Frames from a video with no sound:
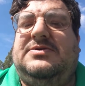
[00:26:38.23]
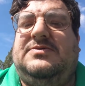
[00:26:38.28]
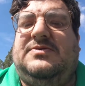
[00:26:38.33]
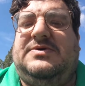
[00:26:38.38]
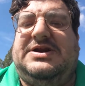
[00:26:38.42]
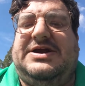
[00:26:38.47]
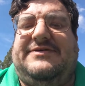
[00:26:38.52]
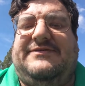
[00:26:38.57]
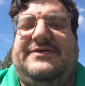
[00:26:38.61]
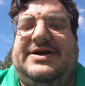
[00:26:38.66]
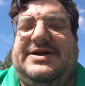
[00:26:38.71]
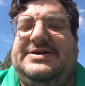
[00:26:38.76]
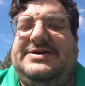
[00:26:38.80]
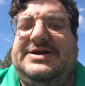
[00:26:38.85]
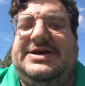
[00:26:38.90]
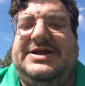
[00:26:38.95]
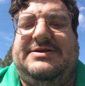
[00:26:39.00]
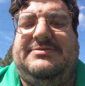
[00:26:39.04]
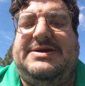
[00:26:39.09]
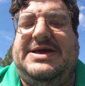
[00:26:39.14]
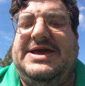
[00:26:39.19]
Whenever I
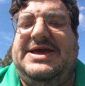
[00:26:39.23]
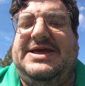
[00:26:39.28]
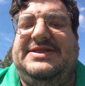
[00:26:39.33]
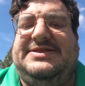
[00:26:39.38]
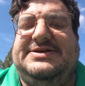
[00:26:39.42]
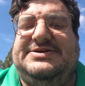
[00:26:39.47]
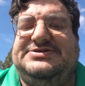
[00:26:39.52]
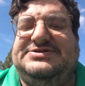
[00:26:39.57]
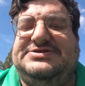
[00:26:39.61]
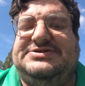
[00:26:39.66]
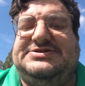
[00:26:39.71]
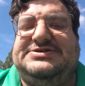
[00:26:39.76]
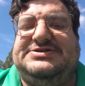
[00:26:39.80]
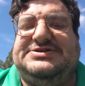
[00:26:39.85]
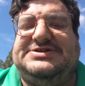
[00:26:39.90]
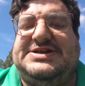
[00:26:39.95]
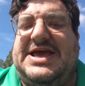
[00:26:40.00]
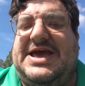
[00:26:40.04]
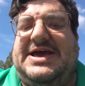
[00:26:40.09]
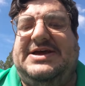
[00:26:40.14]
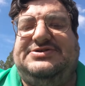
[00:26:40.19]
tell them, hey, this is the
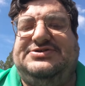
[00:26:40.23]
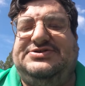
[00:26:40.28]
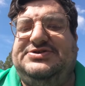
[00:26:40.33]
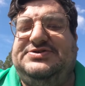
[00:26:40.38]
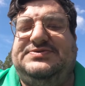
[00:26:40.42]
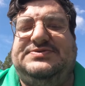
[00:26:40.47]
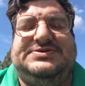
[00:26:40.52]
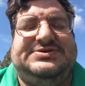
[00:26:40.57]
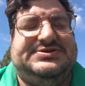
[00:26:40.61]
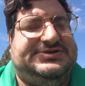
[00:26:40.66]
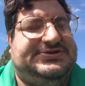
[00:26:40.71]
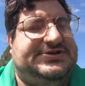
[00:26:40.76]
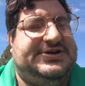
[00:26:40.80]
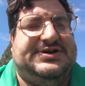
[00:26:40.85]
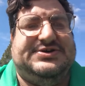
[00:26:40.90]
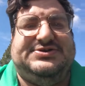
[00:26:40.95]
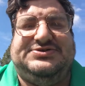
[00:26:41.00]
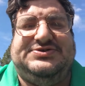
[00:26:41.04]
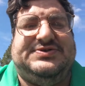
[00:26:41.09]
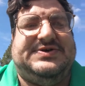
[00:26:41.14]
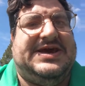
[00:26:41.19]
statute that
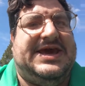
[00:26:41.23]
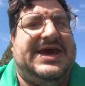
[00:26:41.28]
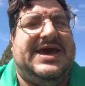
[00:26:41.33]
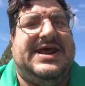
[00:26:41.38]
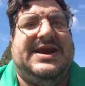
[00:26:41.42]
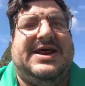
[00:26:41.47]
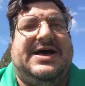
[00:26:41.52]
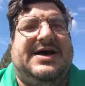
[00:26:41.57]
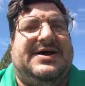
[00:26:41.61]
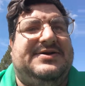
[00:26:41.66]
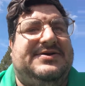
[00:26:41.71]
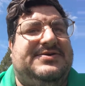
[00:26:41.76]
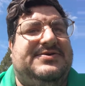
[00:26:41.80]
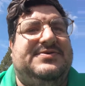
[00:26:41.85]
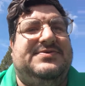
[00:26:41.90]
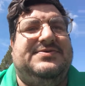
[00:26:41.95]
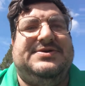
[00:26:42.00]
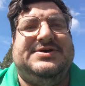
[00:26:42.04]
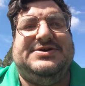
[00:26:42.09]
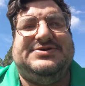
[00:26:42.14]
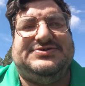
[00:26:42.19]
says you cannot
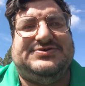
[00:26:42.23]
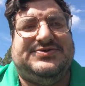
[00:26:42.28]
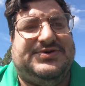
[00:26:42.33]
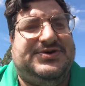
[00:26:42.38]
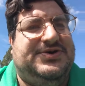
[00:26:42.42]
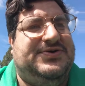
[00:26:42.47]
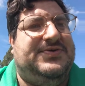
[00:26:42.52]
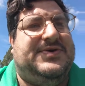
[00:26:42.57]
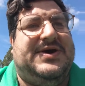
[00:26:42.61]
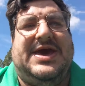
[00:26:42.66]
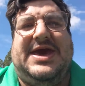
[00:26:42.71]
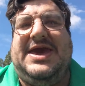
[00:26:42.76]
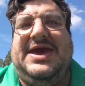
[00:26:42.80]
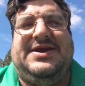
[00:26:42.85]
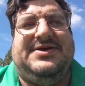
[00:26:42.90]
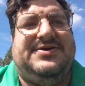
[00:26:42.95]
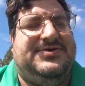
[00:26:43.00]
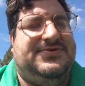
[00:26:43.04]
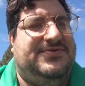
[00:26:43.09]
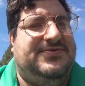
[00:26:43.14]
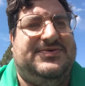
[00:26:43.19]
do this or you
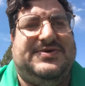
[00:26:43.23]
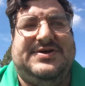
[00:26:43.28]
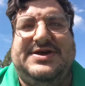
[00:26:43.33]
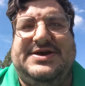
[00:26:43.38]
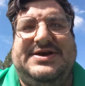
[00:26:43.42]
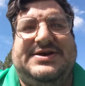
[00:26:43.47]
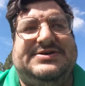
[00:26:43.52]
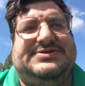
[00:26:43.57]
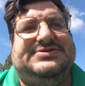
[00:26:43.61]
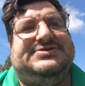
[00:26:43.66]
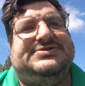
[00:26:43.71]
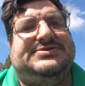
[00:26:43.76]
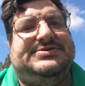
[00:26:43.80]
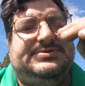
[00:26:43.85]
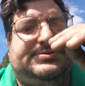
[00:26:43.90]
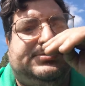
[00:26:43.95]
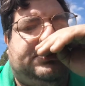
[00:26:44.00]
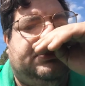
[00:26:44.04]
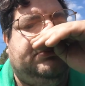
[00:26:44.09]
can do this,